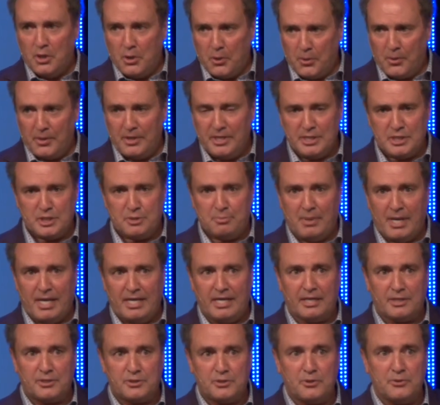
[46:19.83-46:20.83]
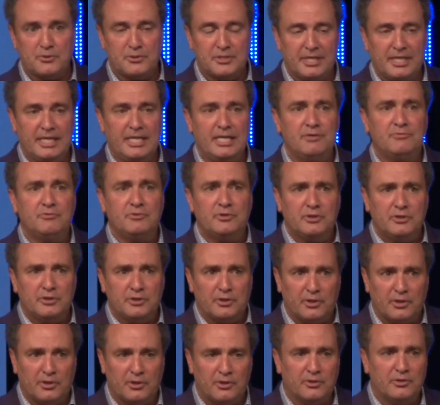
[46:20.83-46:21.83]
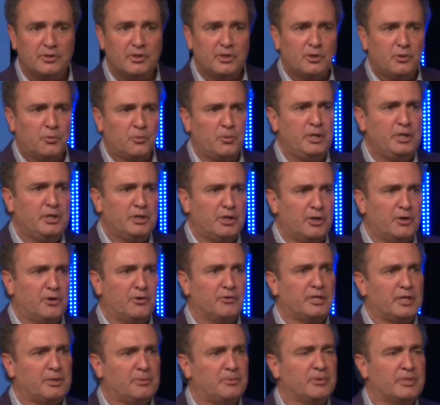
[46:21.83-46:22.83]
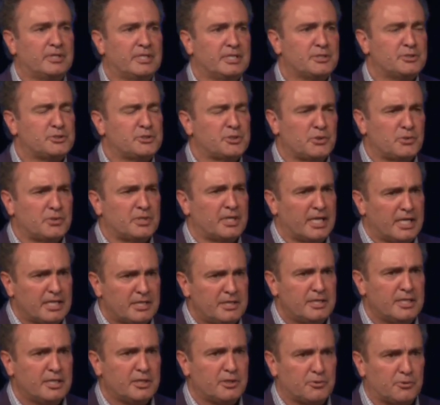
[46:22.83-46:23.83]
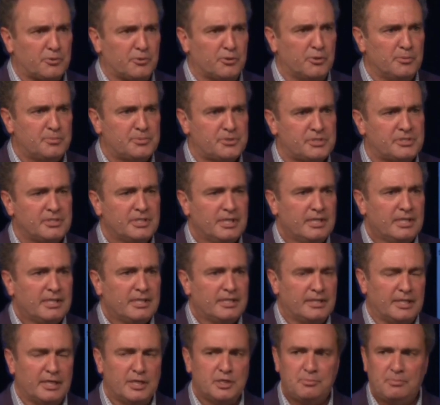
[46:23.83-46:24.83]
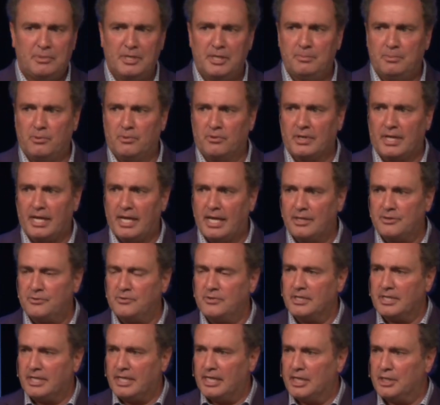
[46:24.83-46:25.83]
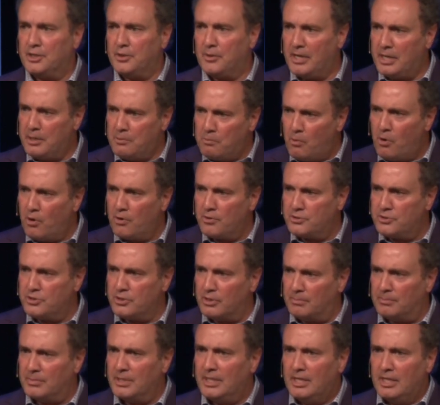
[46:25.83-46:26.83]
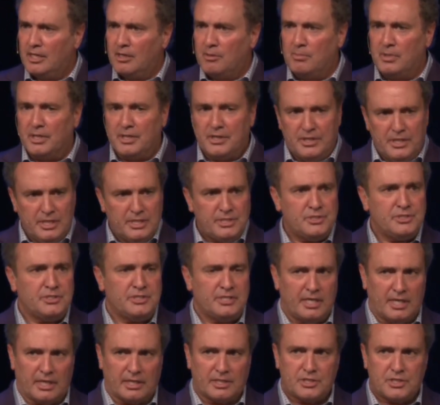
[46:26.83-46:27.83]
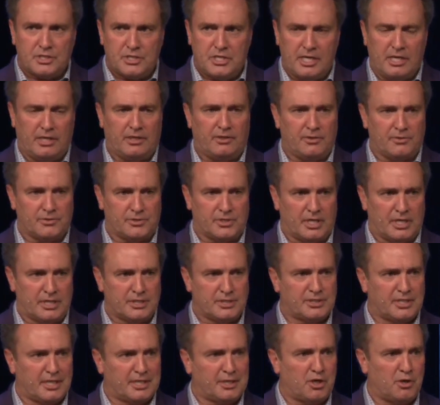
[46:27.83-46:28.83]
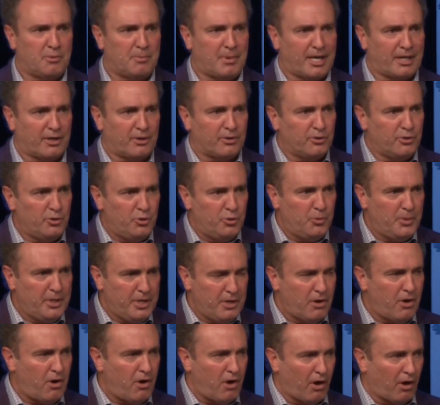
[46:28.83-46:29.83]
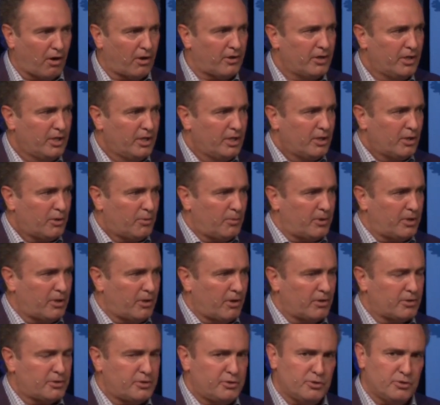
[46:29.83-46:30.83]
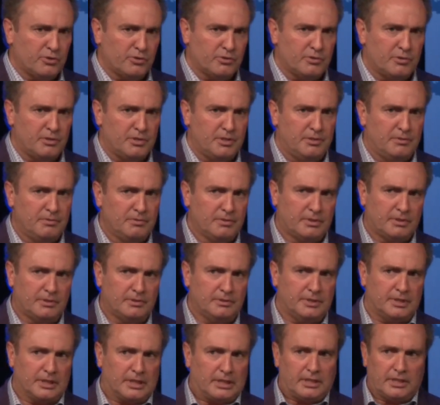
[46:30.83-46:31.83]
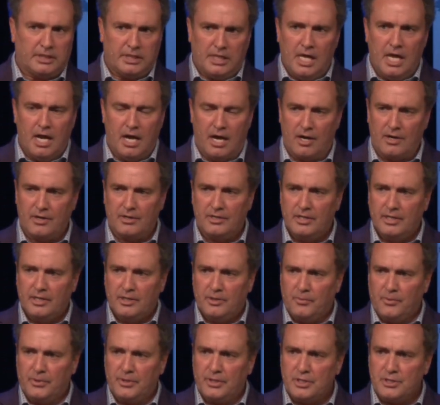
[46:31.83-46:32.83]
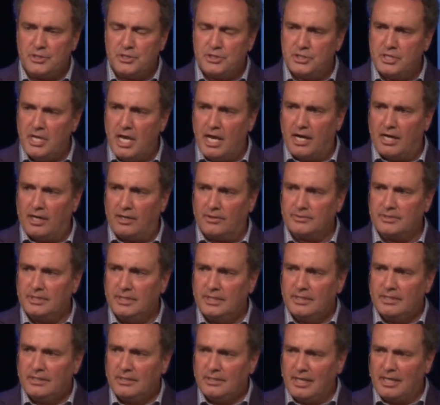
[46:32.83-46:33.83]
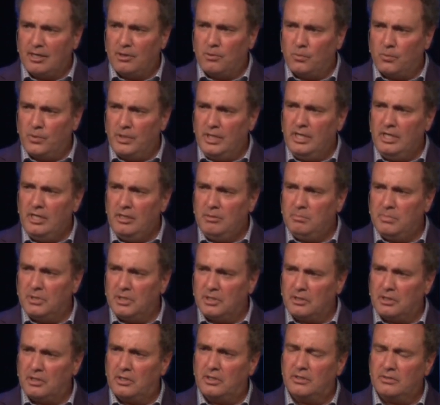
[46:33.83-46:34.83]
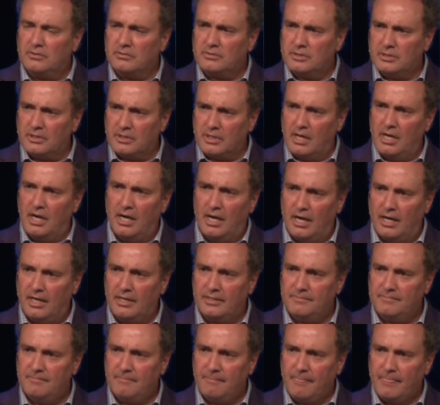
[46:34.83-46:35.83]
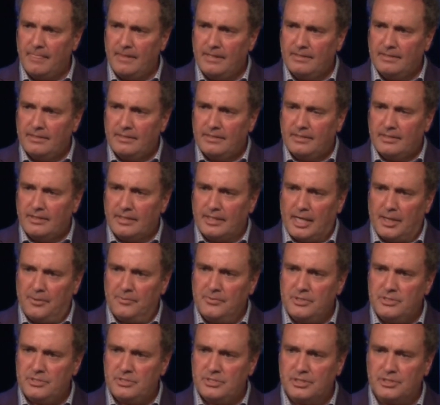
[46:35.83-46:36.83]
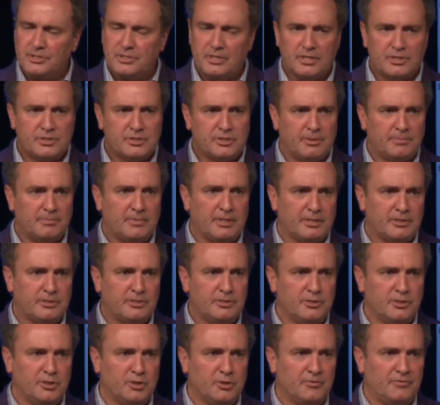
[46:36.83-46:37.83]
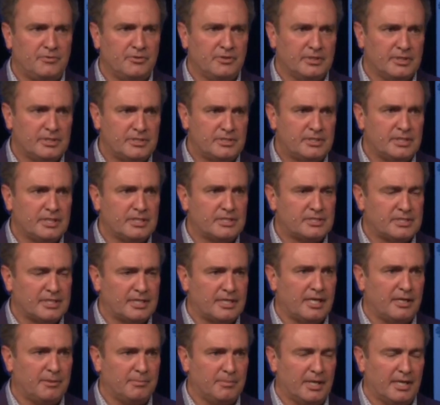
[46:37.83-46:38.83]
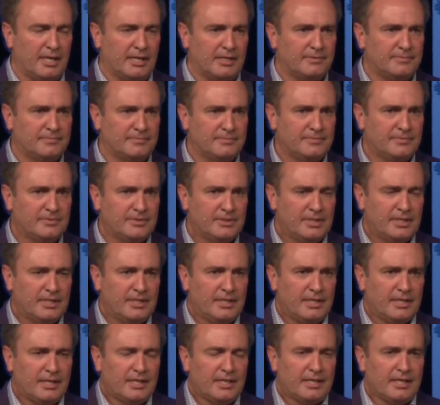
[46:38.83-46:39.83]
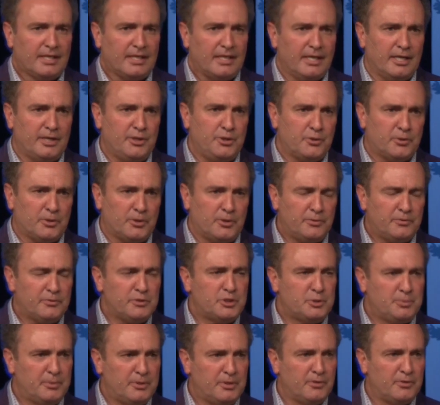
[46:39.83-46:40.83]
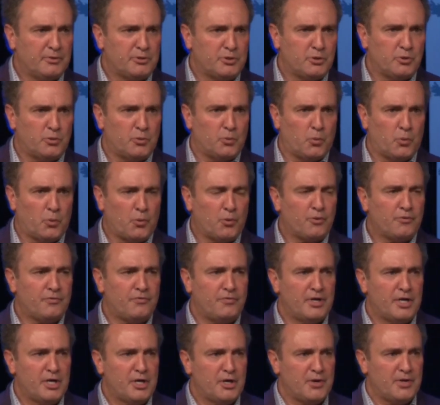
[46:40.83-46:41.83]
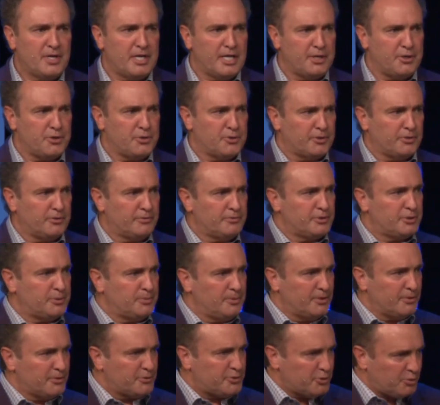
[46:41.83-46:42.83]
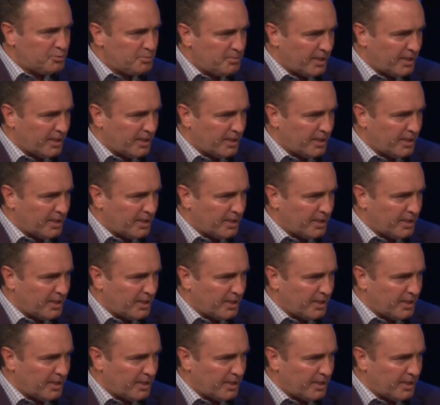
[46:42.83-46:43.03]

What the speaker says: or a Hispanic church, even though we know that within certain ethnic groups, these people gather together and worship. But this text tells us that no matter who we are to declare with a shout that we belong to God. And I want to suggest something to you. If you're listening, say amen. Amen. In your own spiritual warfare and in your own spiritual